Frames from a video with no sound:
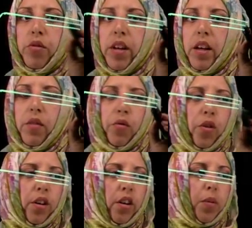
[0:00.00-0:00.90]
three,
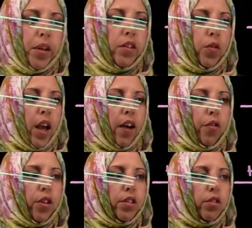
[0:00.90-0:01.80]
four carbons. We have
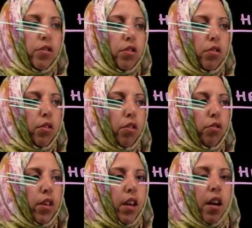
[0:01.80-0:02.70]
one, two,
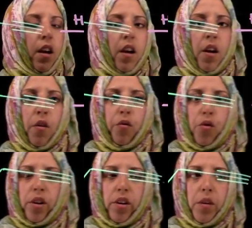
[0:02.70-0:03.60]
three,
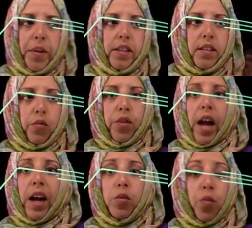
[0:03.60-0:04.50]
four carbons. If we
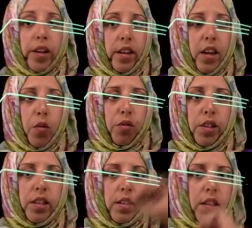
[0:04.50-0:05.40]
add one
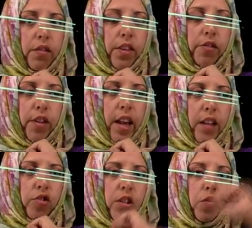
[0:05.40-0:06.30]
equivalence of the
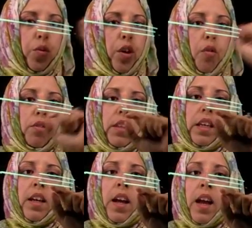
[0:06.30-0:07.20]
reagent, we're
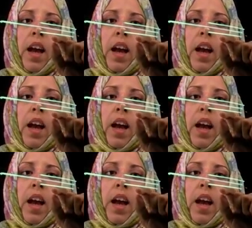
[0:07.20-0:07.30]
only